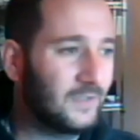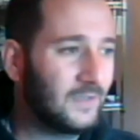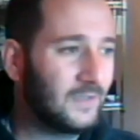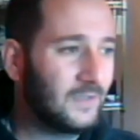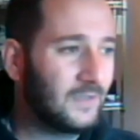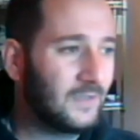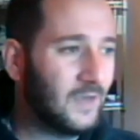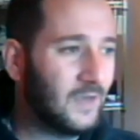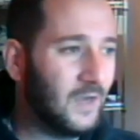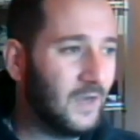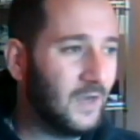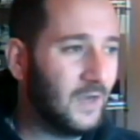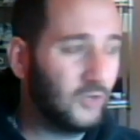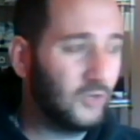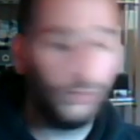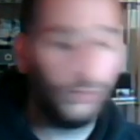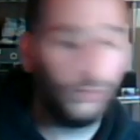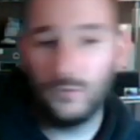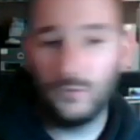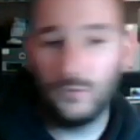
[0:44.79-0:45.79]
uh, a
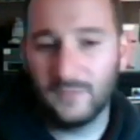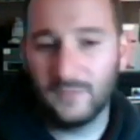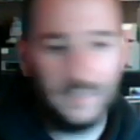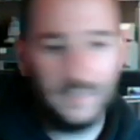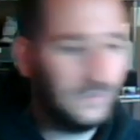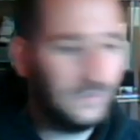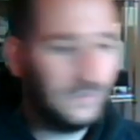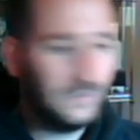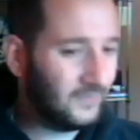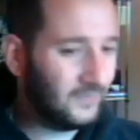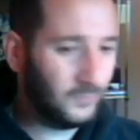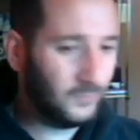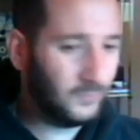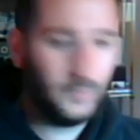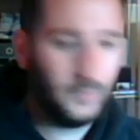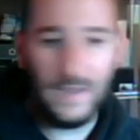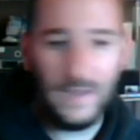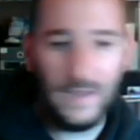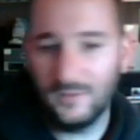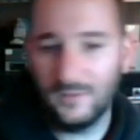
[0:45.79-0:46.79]
Jordan released, we went
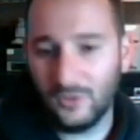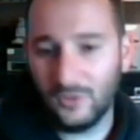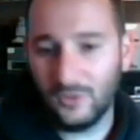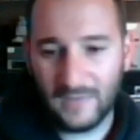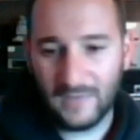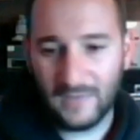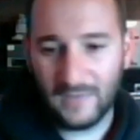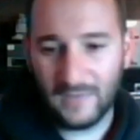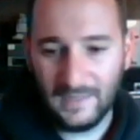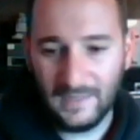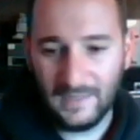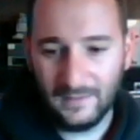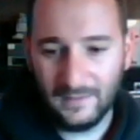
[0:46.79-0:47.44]
and looked at it,